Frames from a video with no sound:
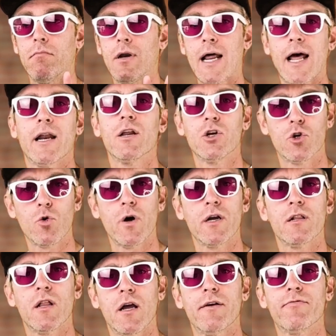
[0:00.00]
not
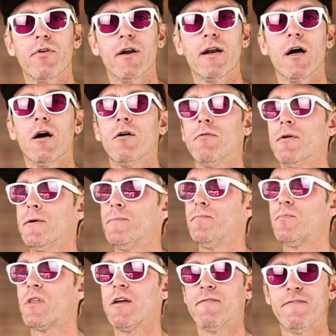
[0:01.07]
enjoying life right now
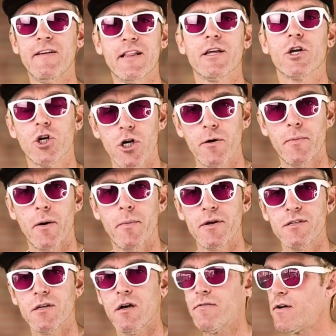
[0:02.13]
and feeling good about
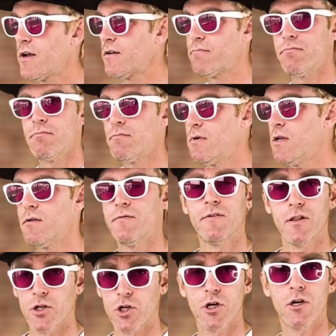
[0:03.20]
myself. I'm
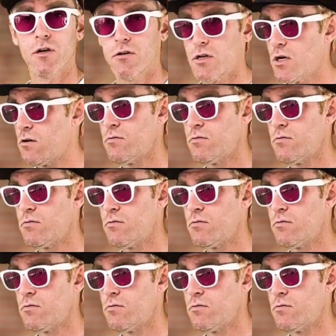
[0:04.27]
feeling good,